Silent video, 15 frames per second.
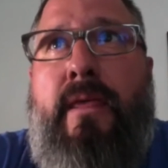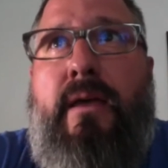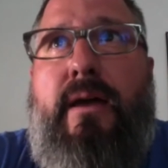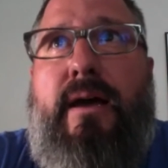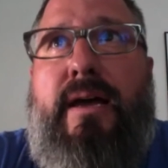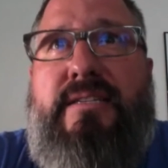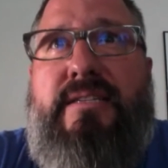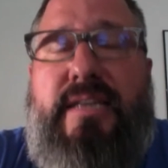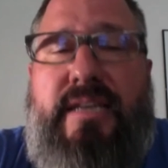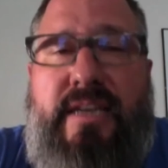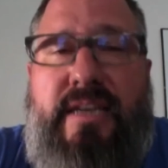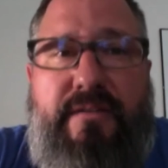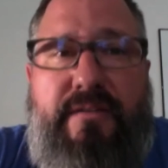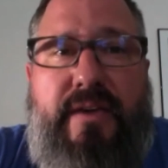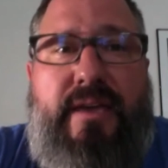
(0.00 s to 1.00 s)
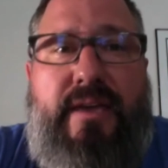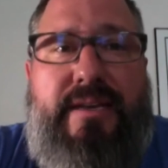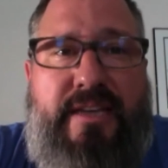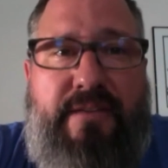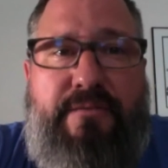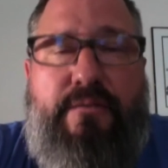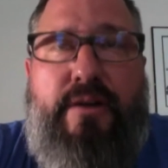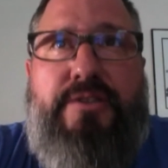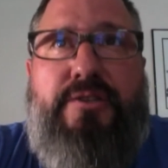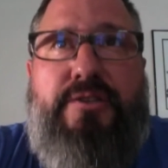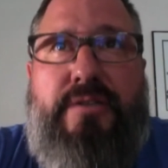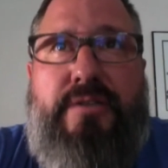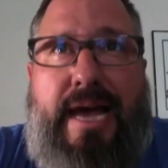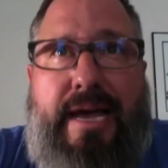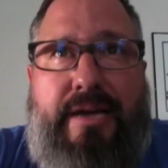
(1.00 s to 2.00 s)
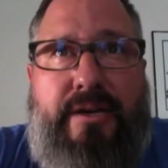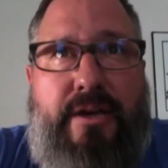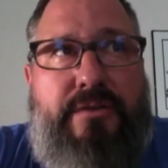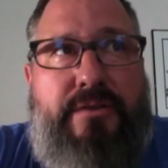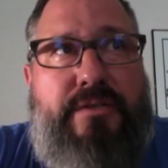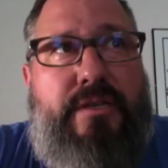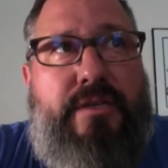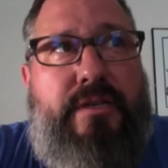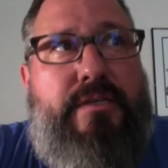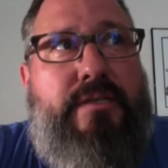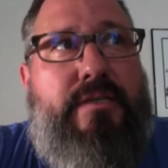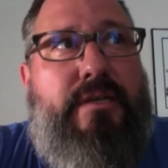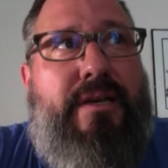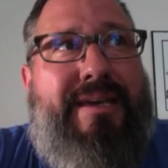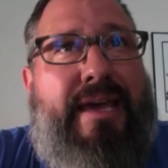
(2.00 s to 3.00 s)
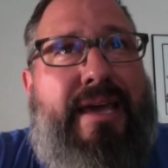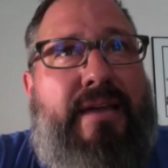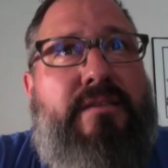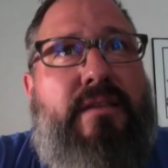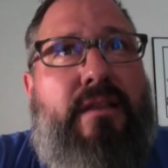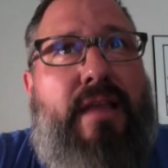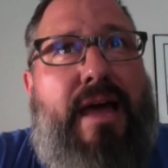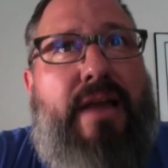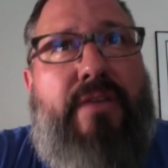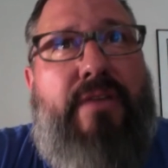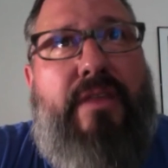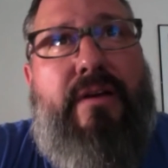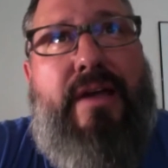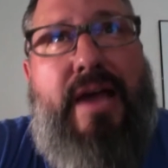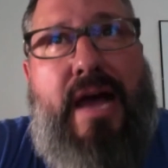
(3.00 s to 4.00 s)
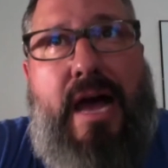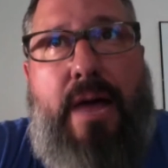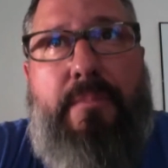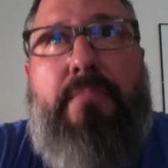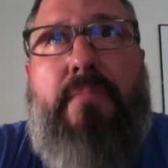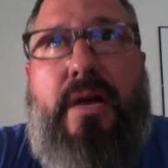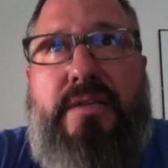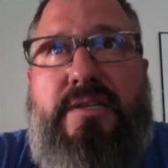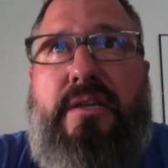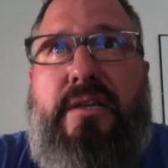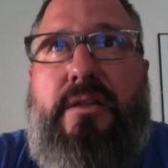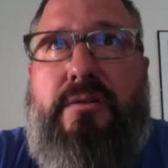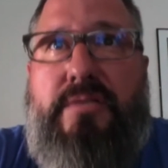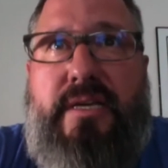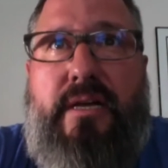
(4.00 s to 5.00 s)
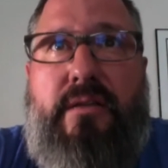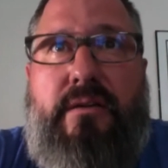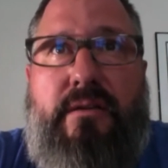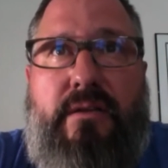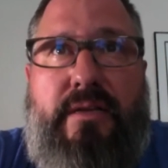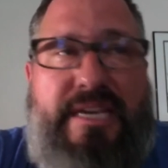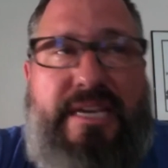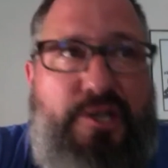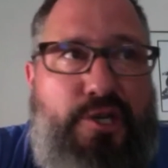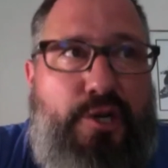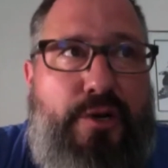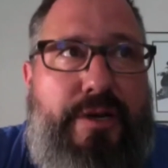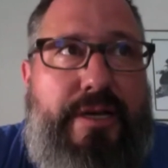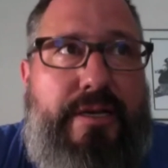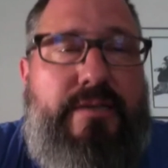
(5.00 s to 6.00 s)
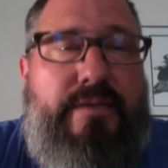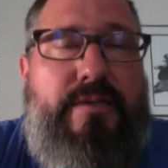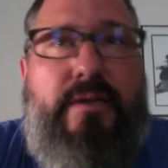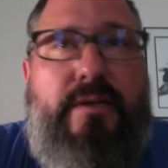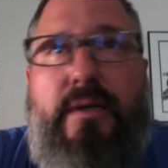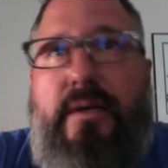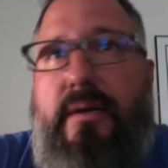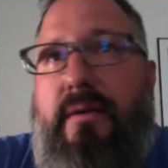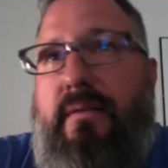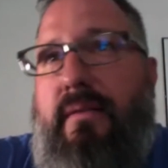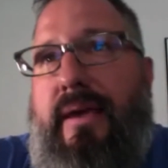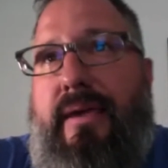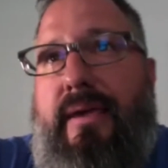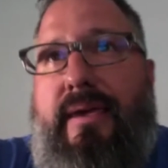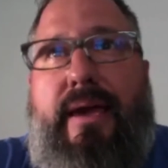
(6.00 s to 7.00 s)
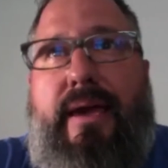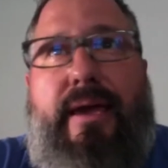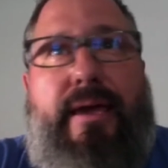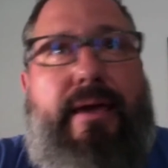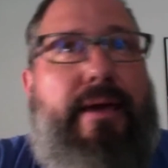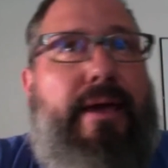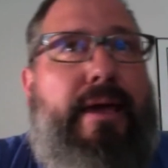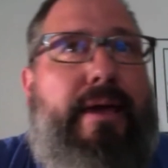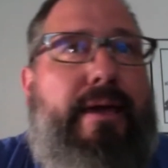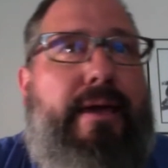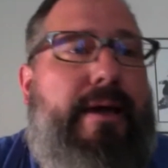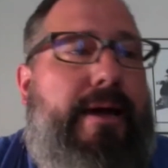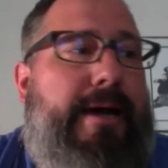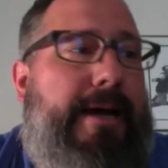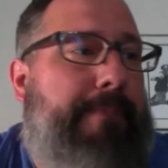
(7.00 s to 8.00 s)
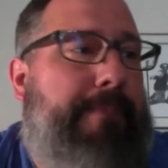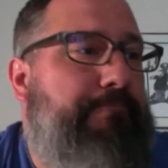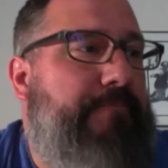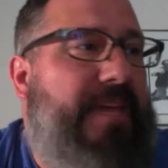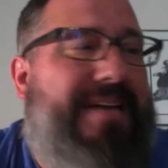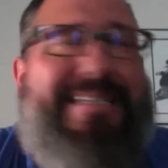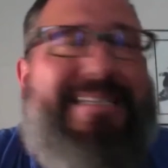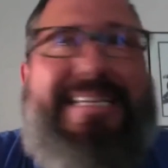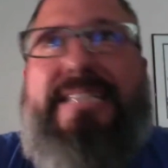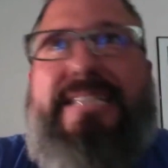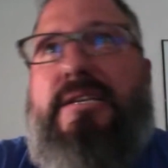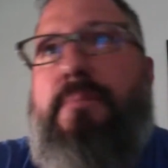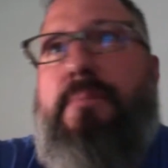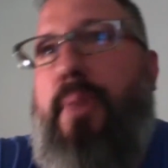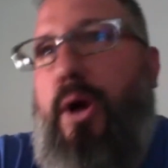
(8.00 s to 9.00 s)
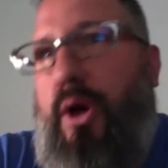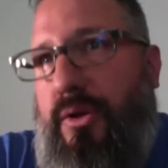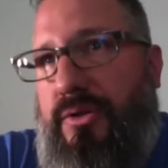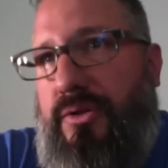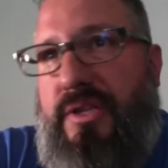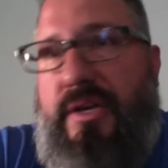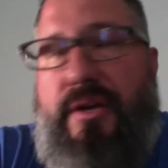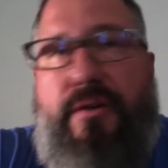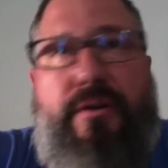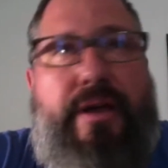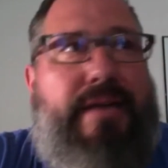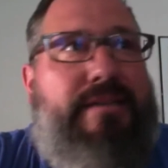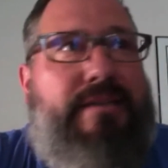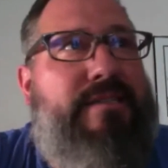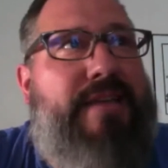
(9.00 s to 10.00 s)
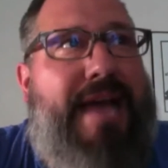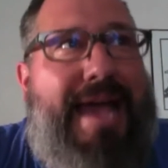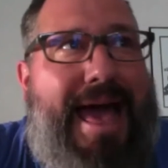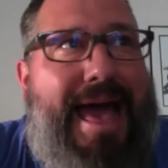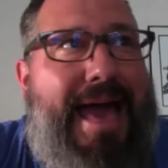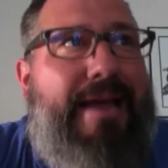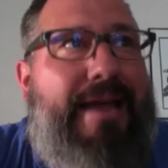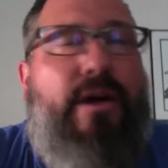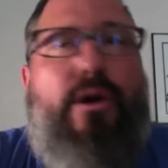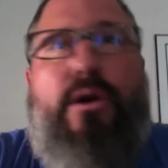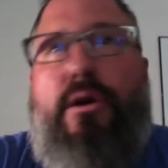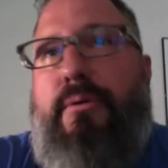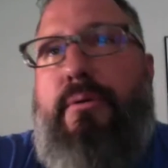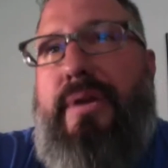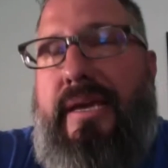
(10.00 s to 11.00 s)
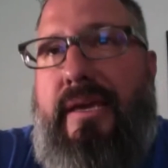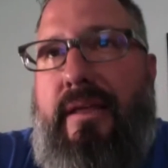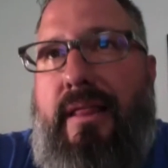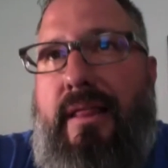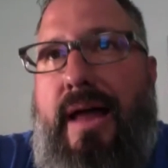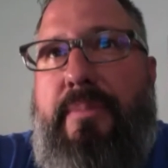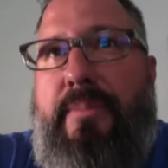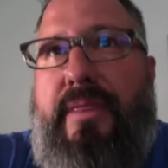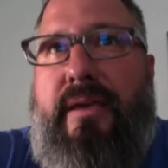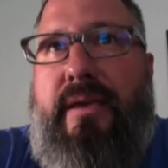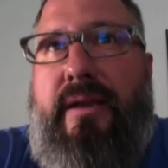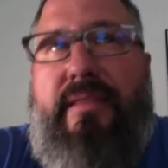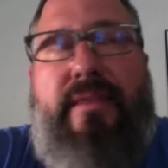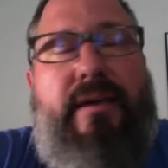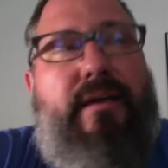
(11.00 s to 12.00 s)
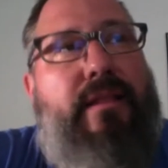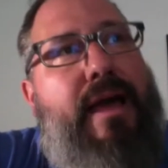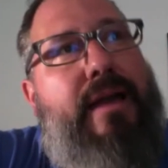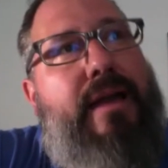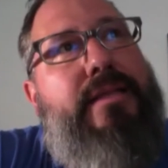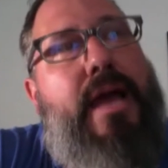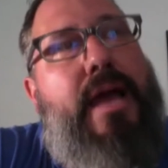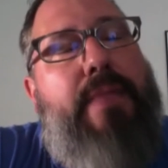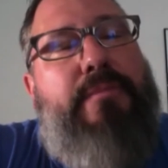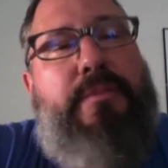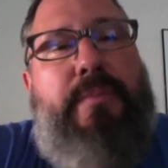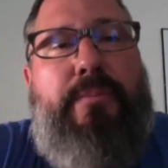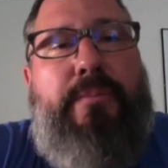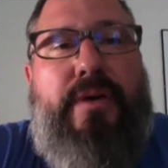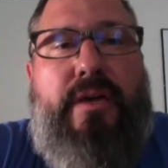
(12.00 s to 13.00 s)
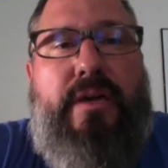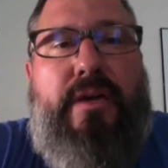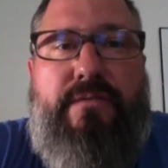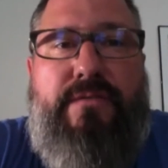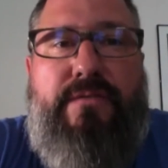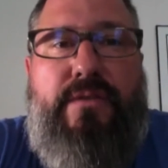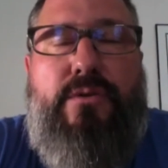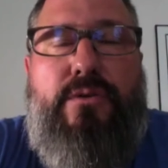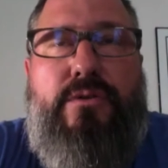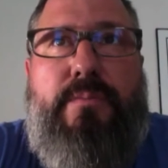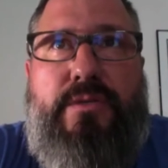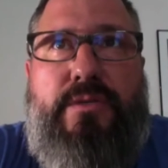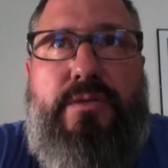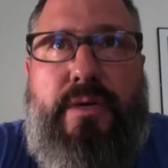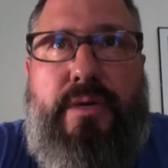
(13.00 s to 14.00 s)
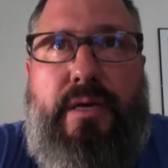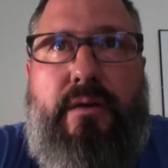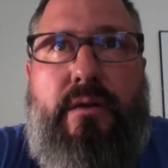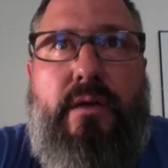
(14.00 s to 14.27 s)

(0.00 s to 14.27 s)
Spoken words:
significant differential diagnosis against a lot of other common musculoskeletal injuries, like a disc bulge that creates sciatica or radiculopathy. And I think a lot of times people get confused between